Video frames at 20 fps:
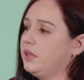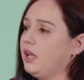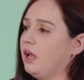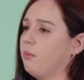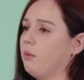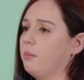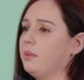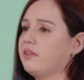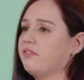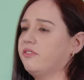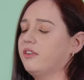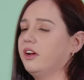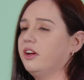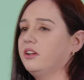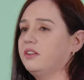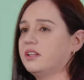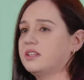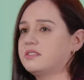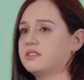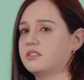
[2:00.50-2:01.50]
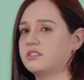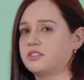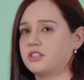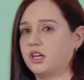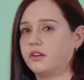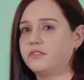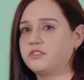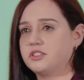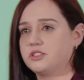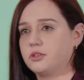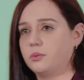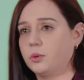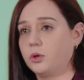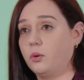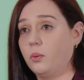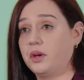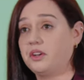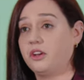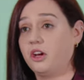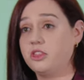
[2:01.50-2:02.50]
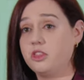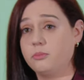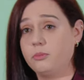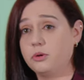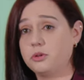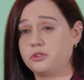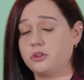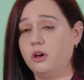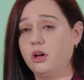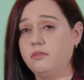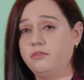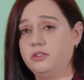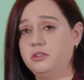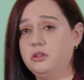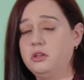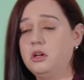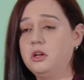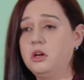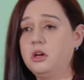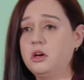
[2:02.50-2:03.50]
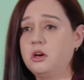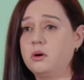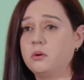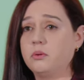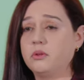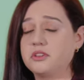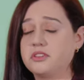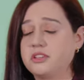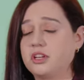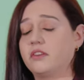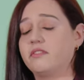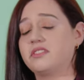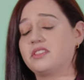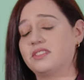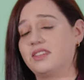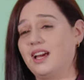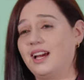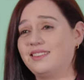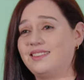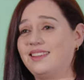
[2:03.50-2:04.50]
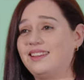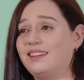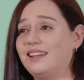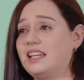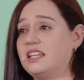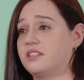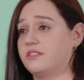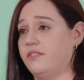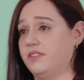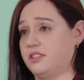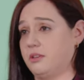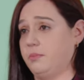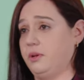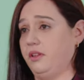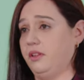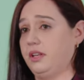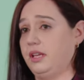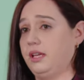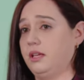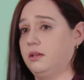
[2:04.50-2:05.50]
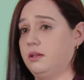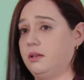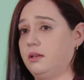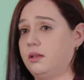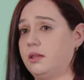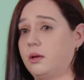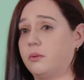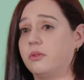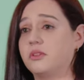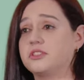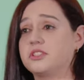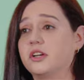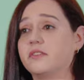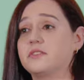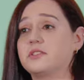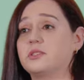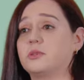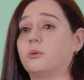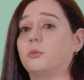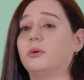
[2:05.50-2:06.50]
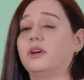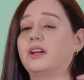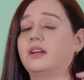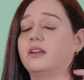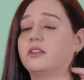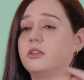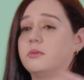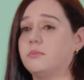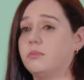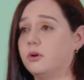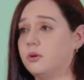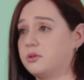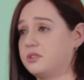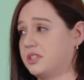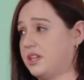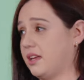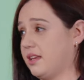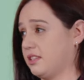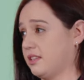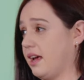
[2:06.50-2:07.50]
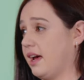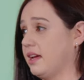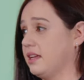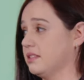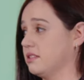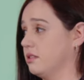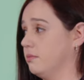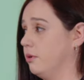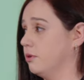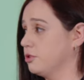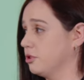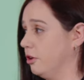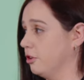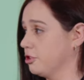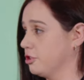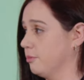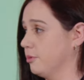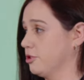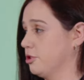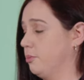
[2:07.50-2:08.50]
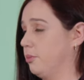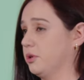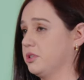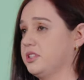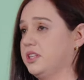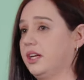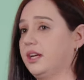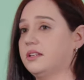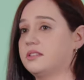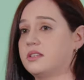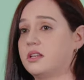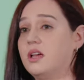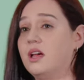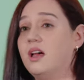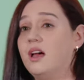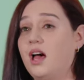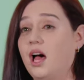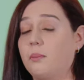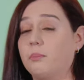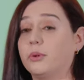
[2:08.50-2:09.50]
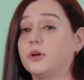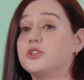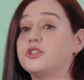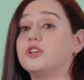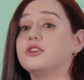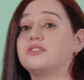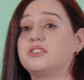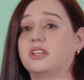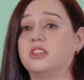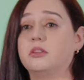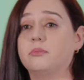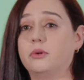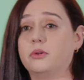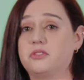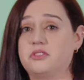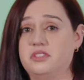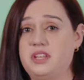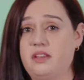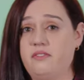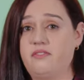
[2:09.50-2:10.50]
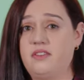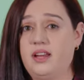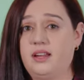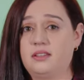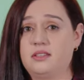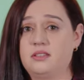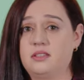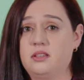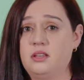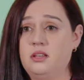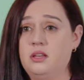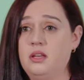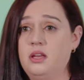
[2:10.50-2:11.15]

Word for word: And what we found is the services that were going down the most often were the services had the least visibility. They were the services that were bringing in the most SIs, the most customer support tickets, and producing the most defects.